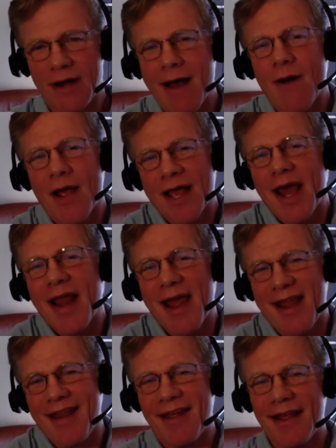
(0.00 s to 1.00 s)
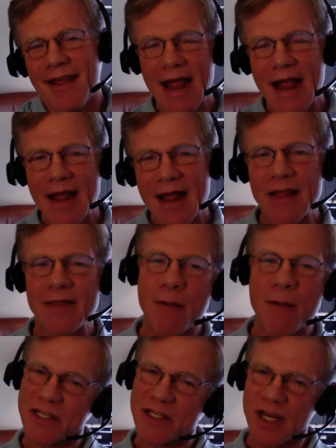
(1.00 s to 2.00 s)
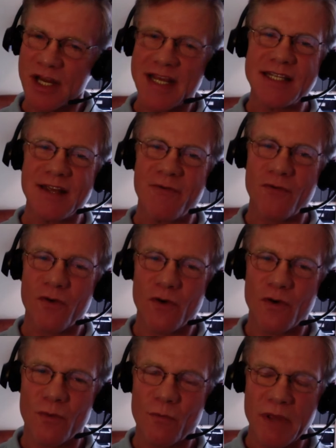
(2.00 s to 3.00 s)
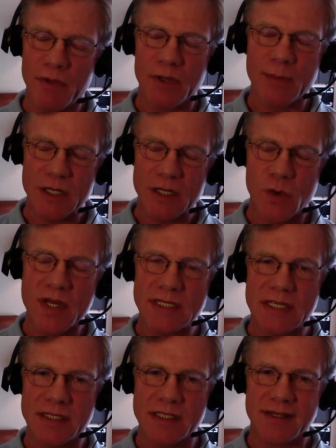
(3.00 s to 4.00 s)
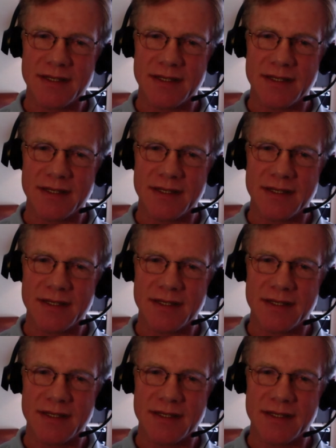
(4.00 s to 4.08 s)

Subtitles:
I get it. And then that makes it easy for people to make choices.